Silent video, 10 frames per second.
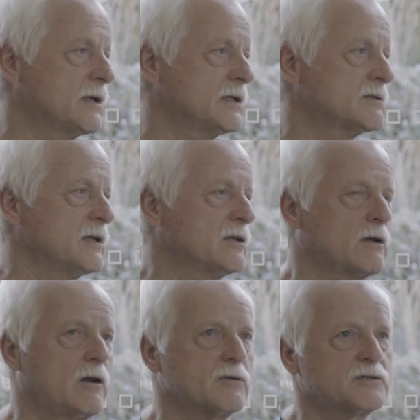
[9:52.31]

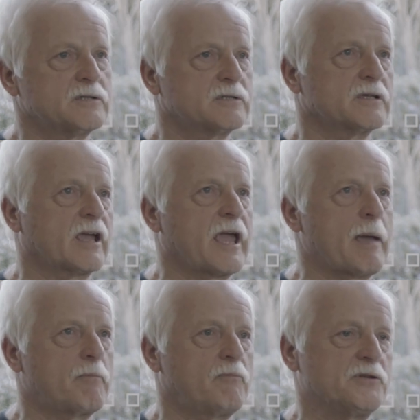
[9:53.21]
It closes the
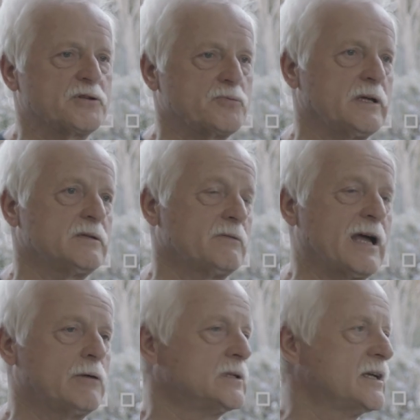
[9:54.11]
gap which we
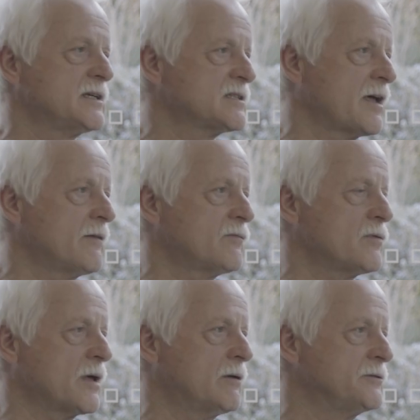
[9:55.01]
nowadays have
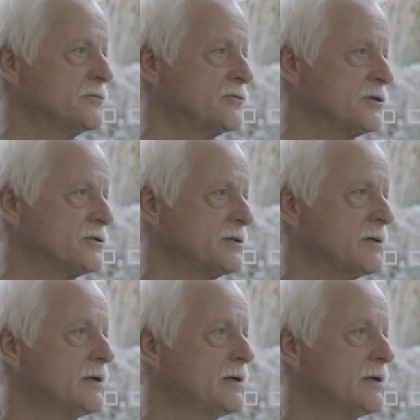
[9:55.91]
with our nutrition.